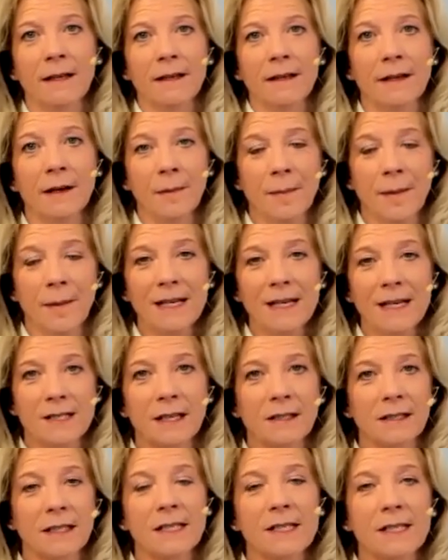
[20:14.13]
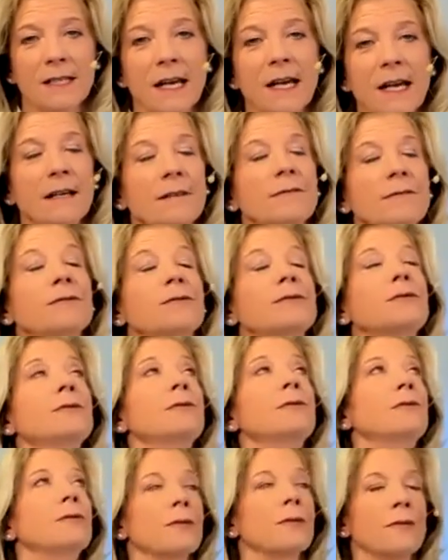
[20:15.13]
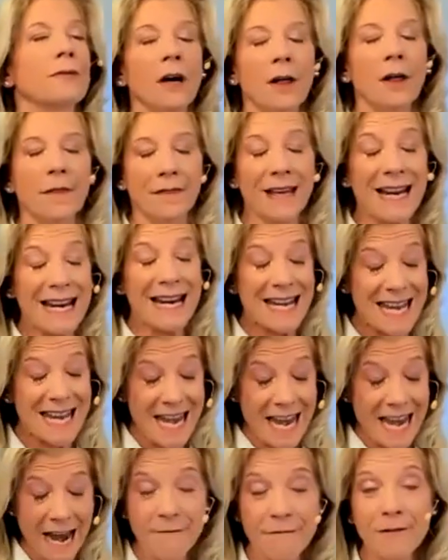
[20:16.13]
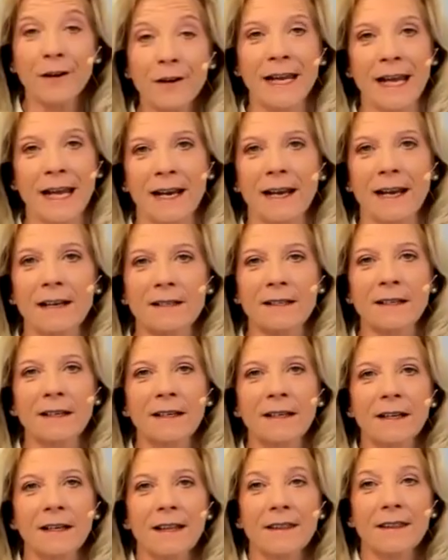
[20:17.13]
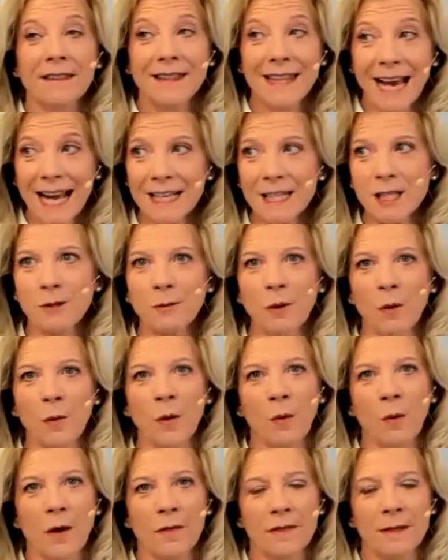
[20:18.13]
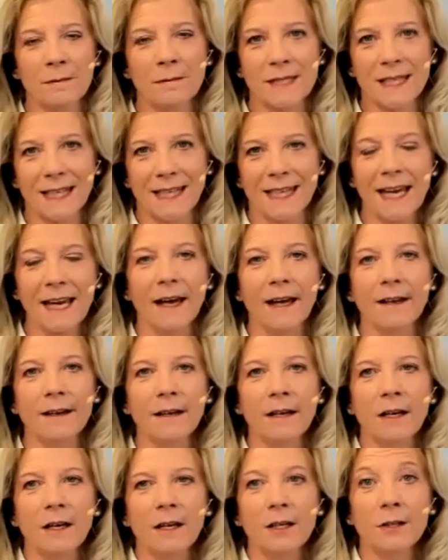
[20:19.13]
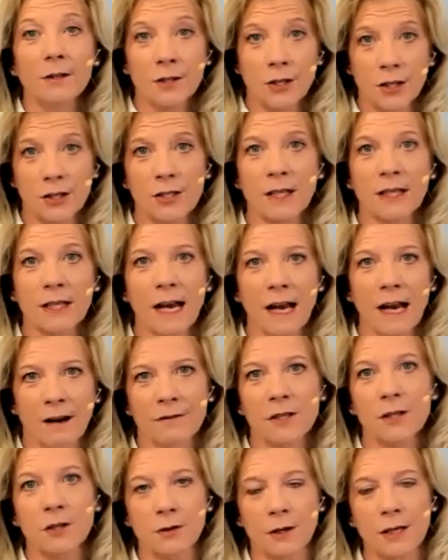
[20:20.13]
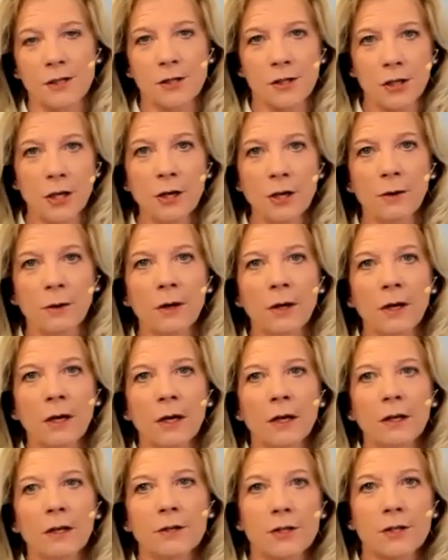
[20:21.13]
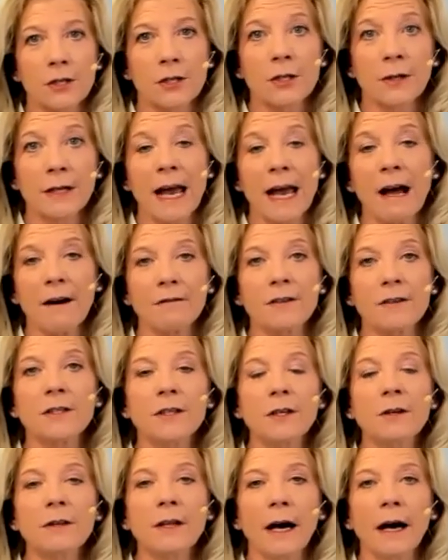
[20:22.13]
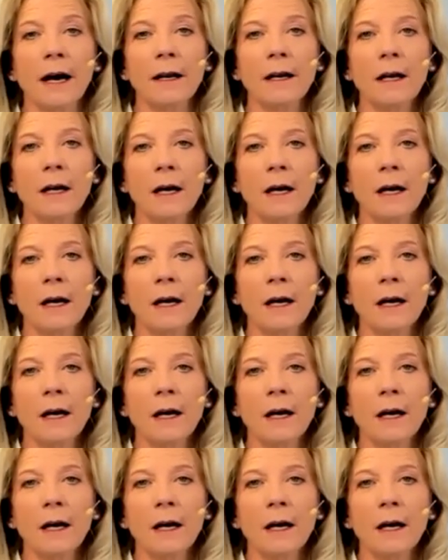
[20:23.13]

They're basically saying, Phew, thought they'd never get it. That's what we want them to get. You're just going to have to trust you. You're just going to have to do that.